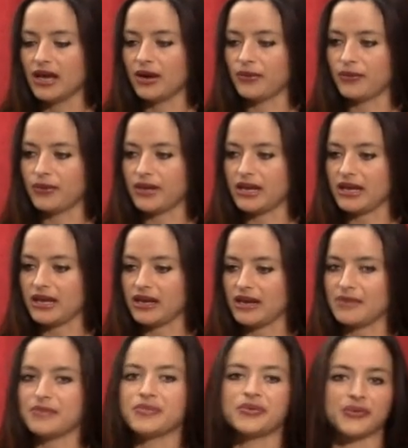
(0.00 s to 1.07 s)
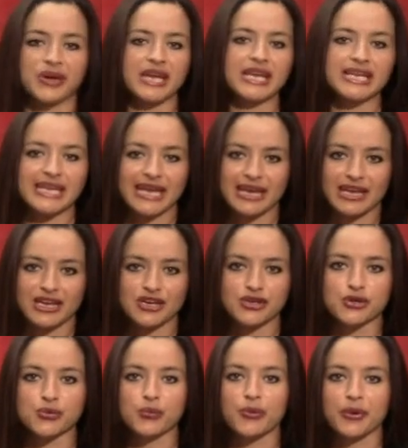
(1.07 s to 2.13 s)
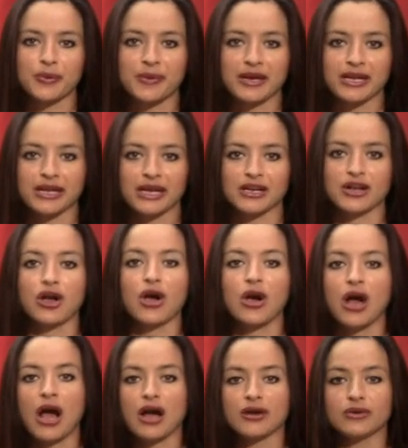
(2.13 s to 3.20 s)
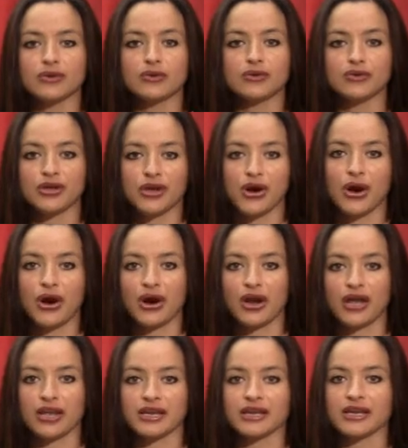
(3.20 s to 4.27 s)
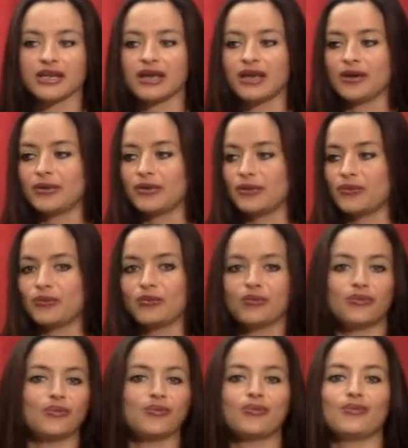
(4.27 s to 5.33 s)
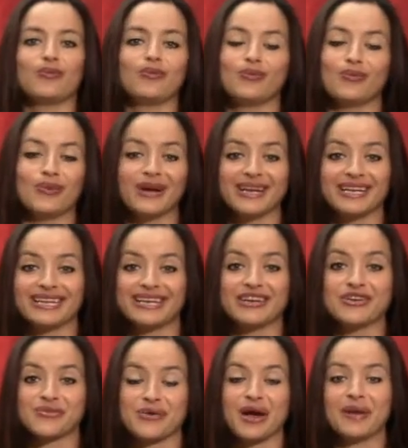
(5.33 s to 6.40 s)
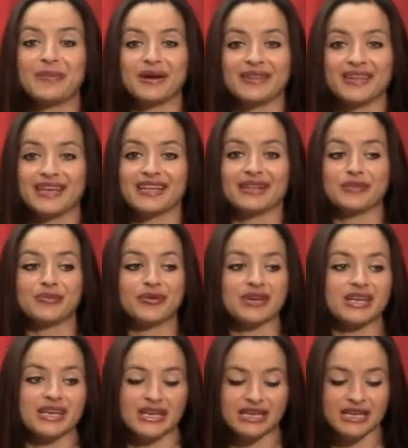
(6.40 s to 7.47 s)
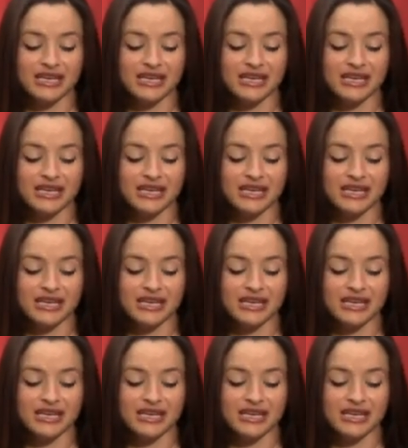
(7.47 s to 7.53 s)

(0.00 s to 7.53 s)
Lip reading: We embrace each woman as who they are and what is the drama they're bringing